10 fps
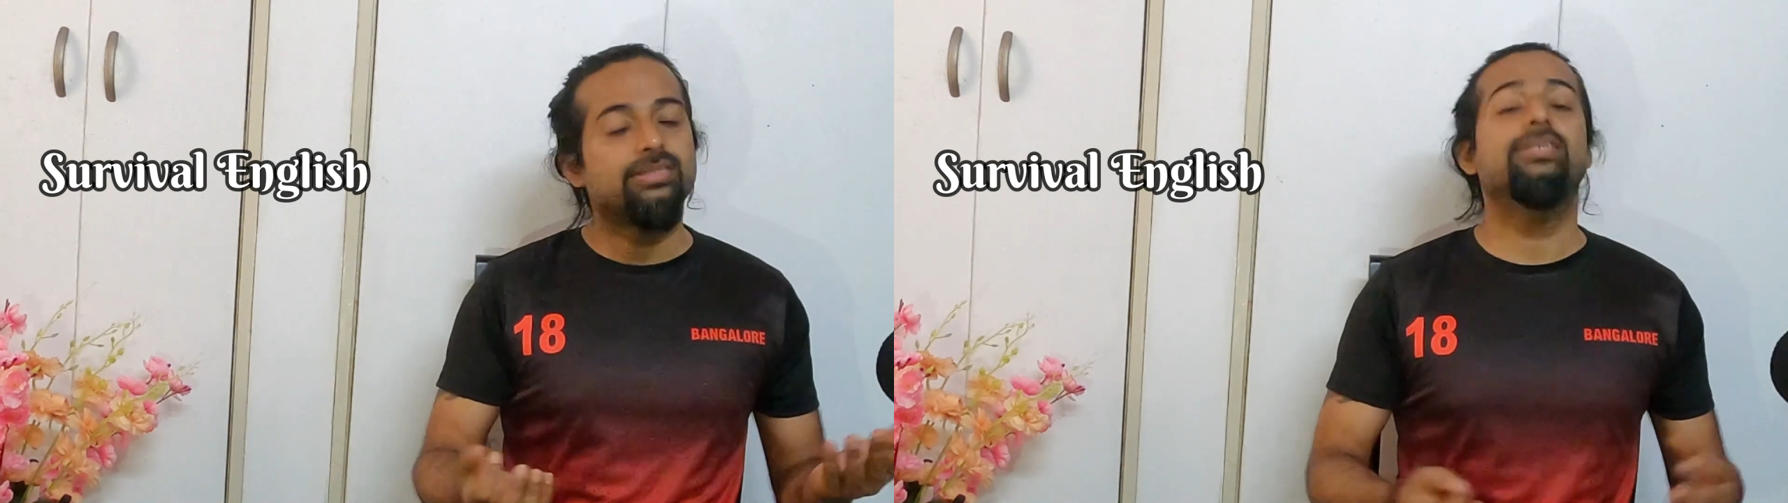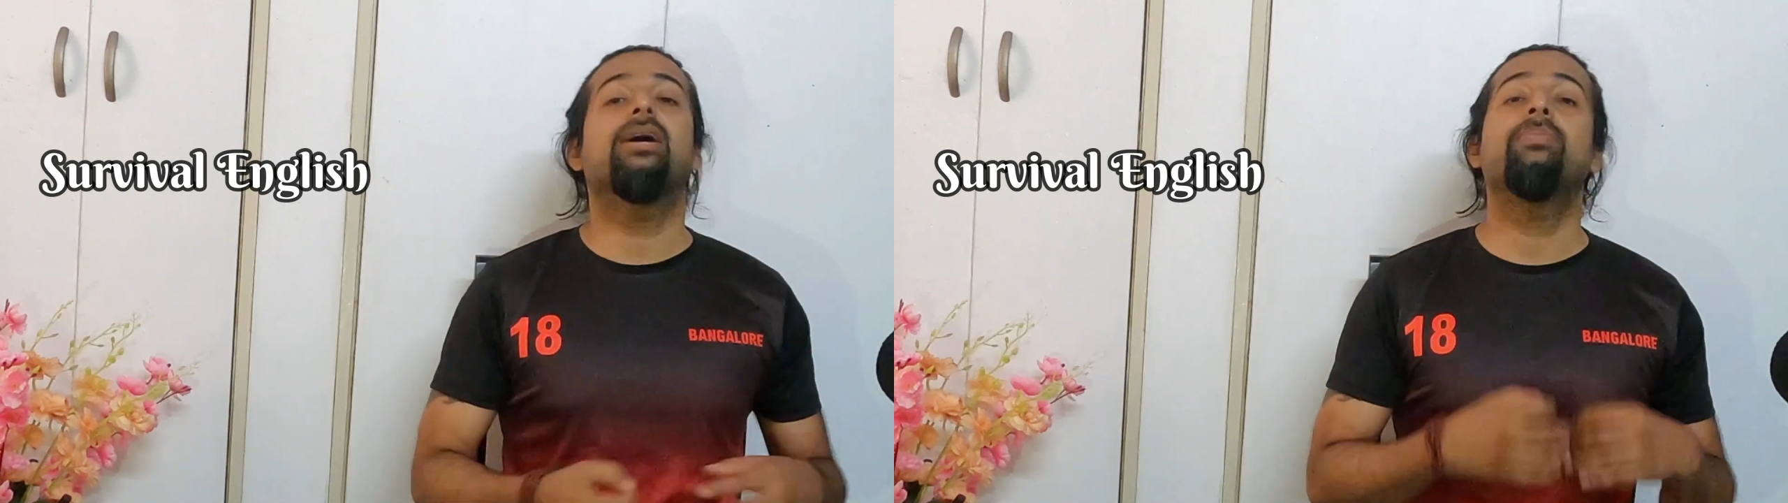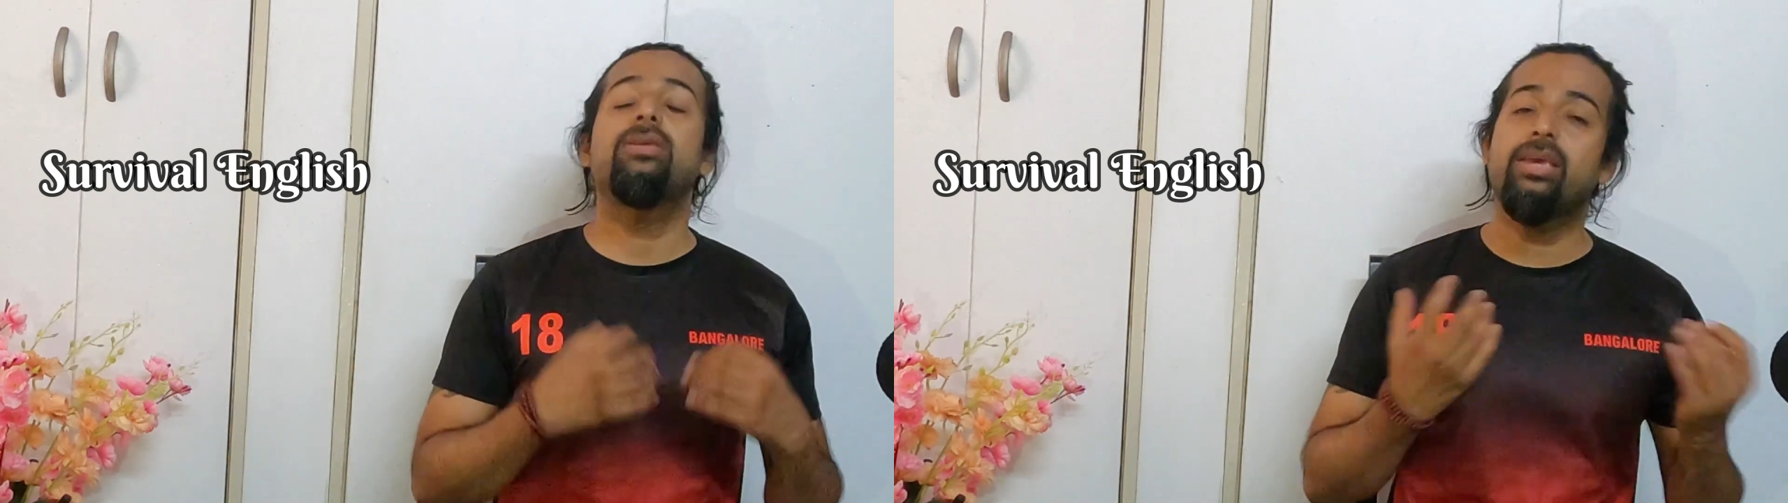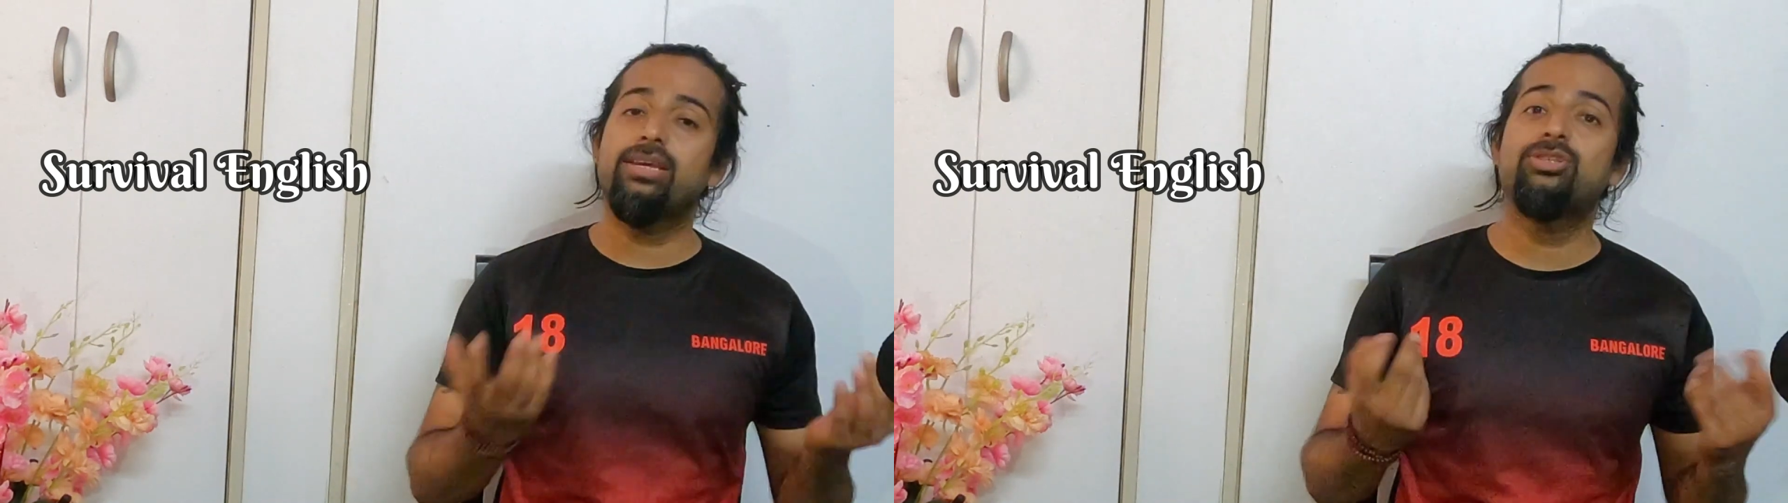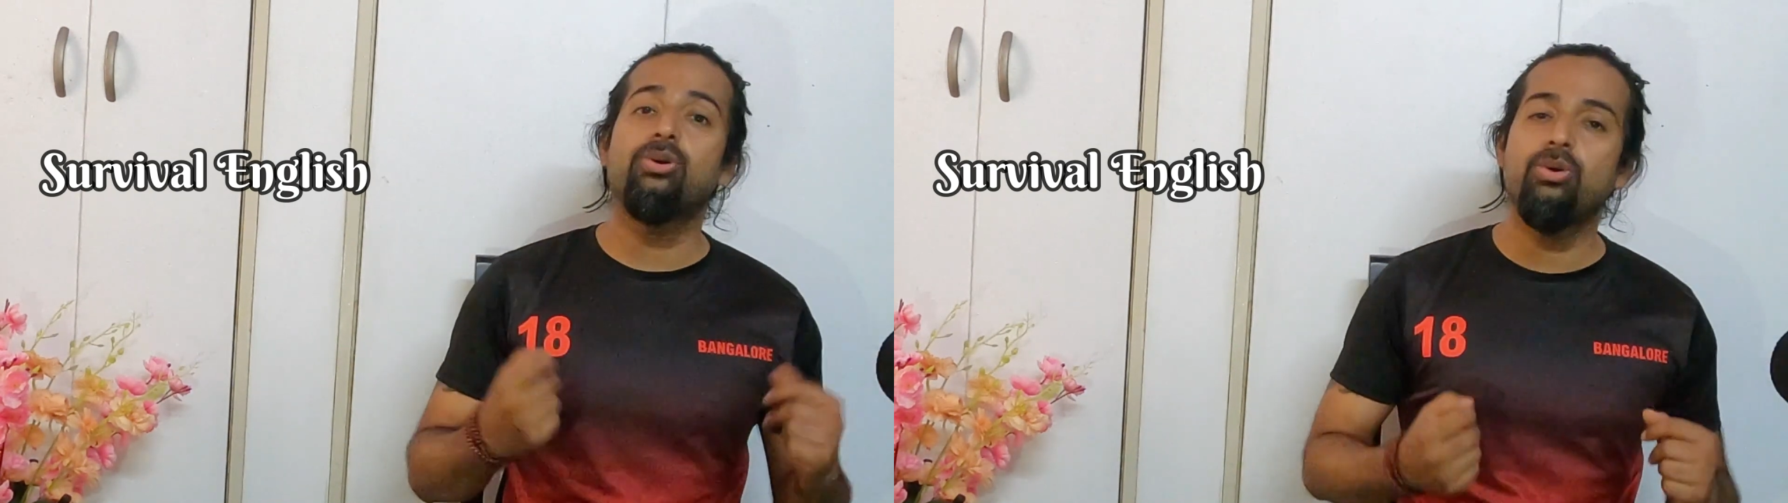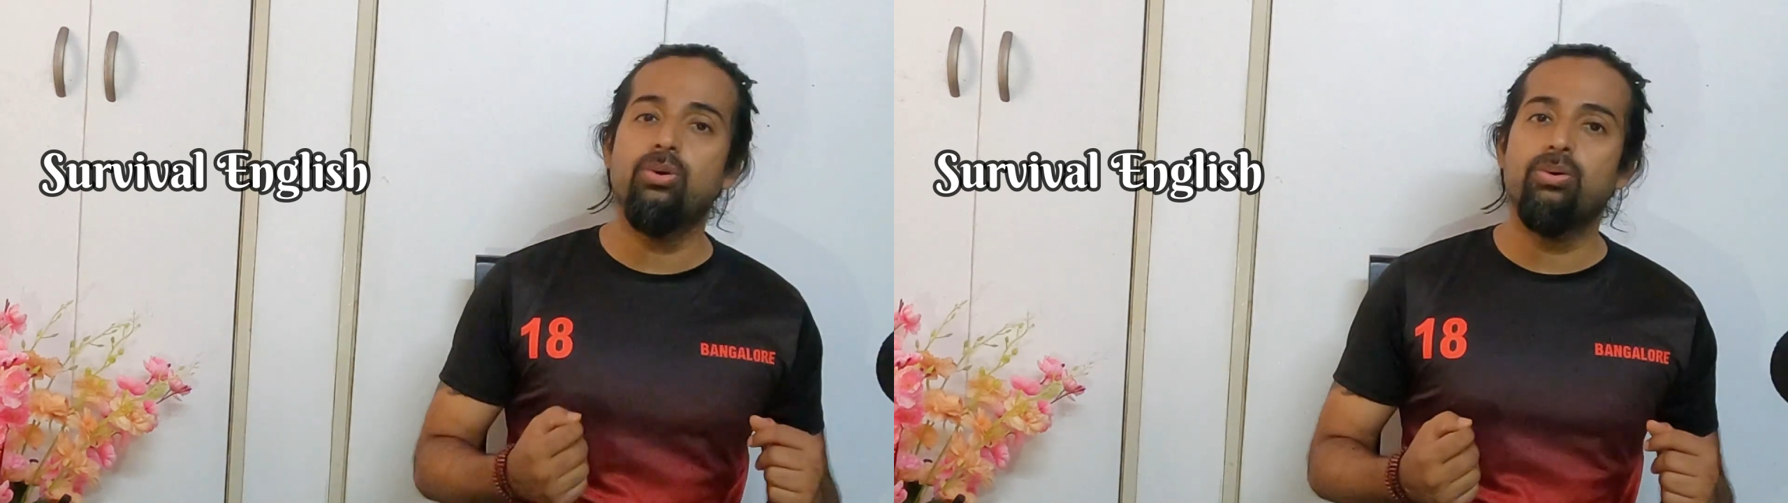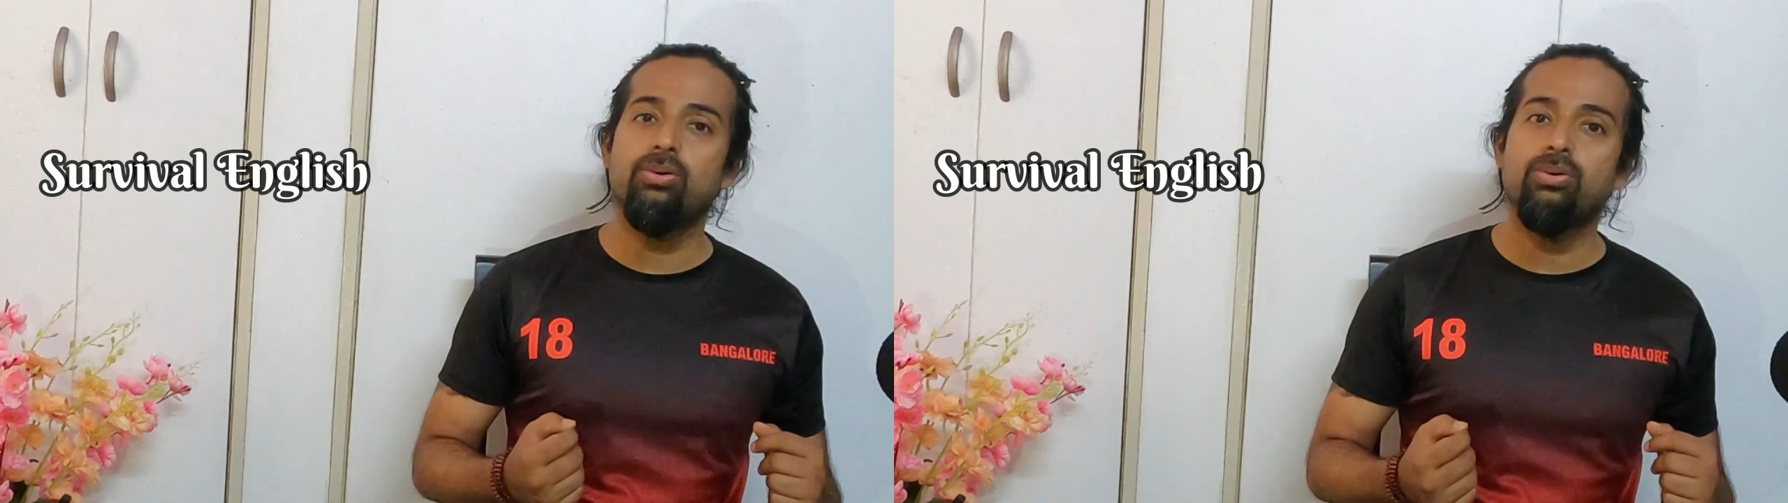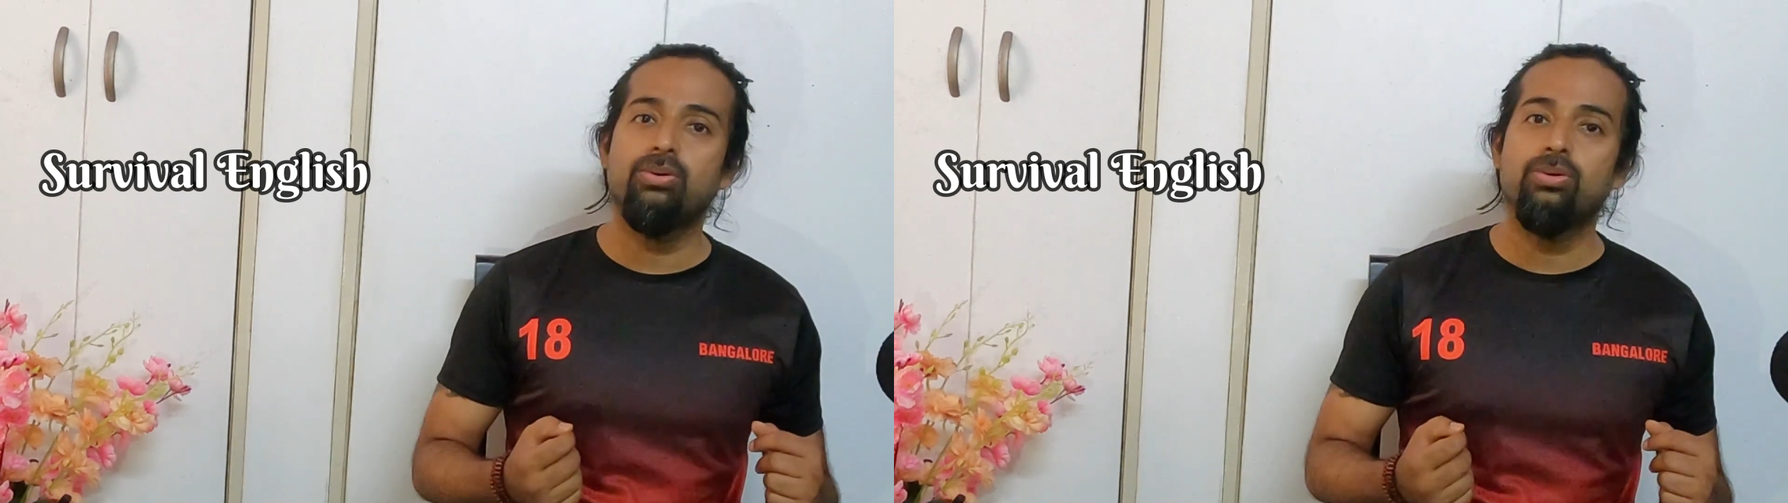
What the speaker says: some yes or no,